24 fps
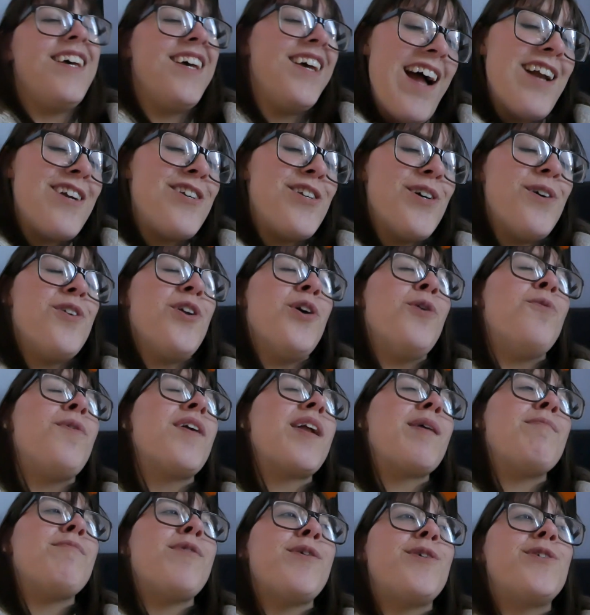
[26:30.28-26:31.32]
I don't know
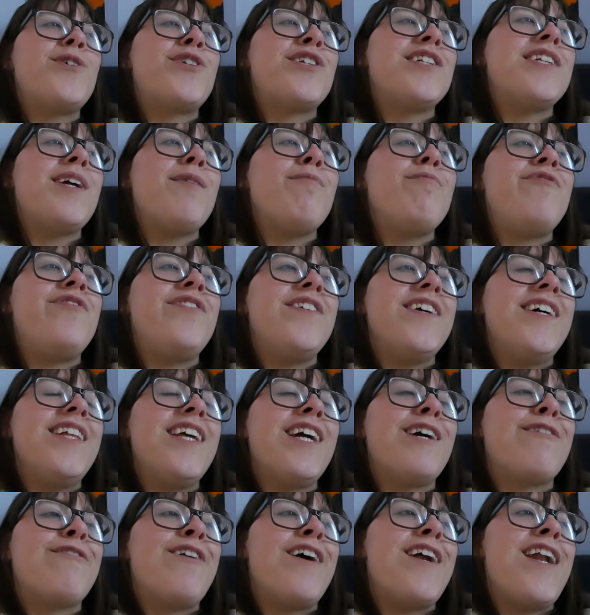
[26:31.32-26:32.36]
what emotion I'm
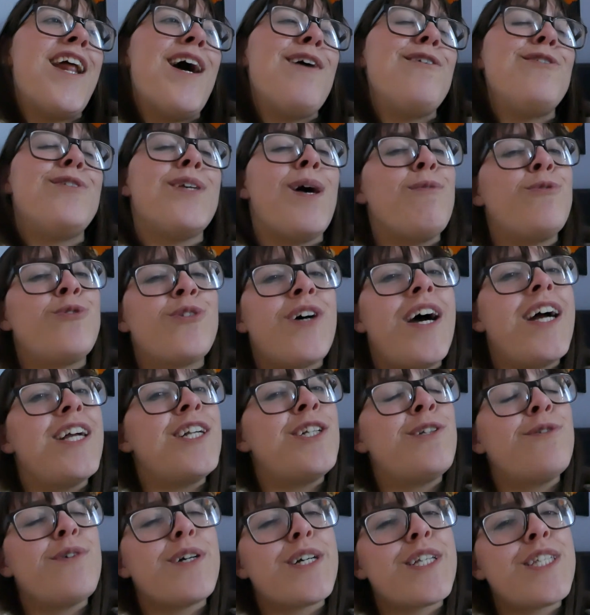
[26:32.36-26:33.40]
feeling right now, so I'm
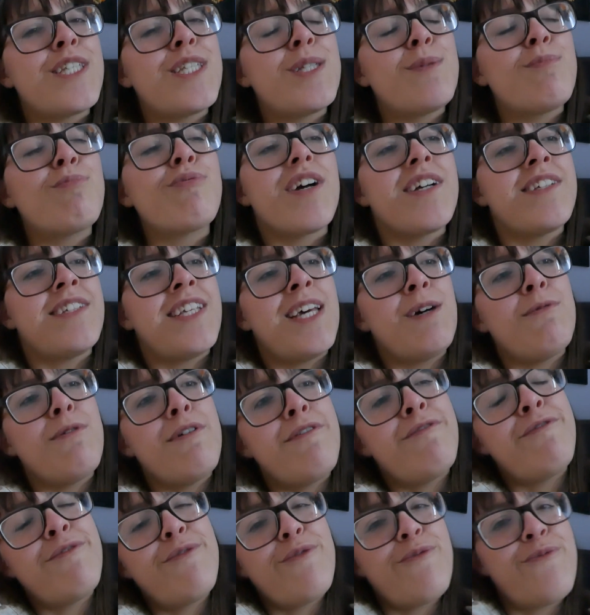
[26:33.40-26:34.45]
trying to express it
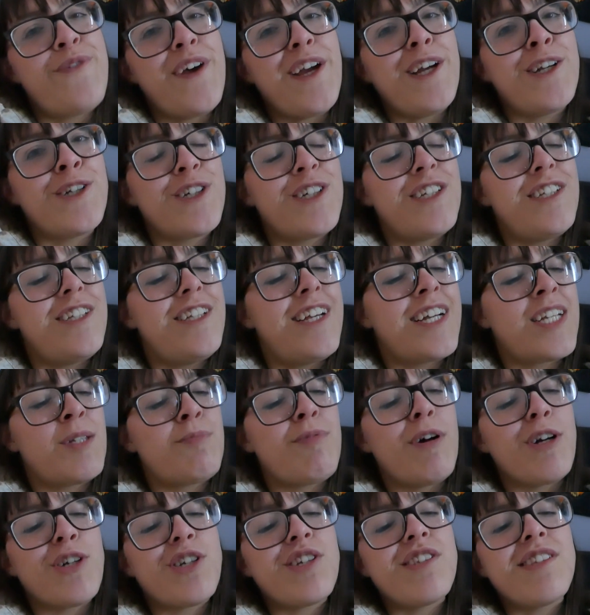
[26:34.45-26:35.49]
with facial
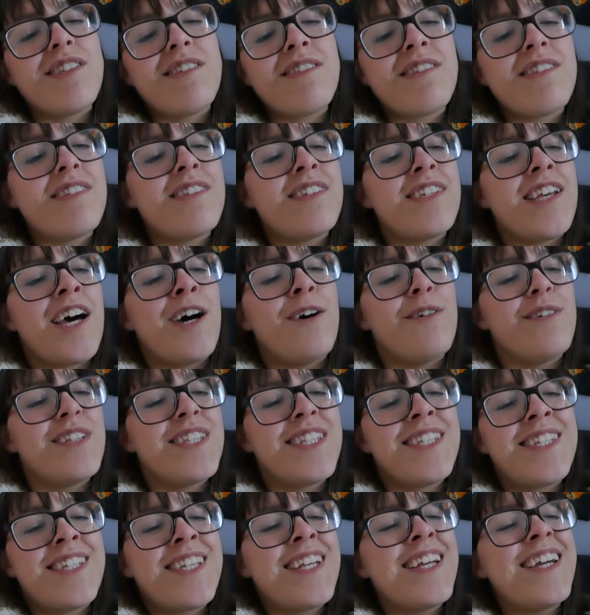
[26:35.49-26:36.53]
expressions and
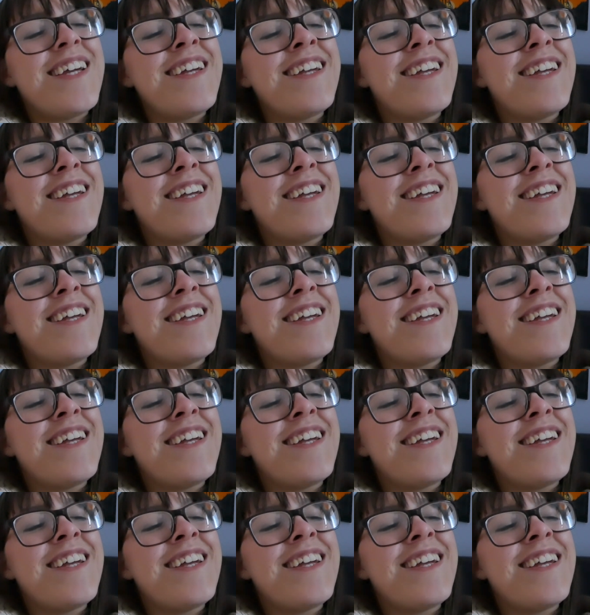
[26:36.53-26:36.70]
sounds.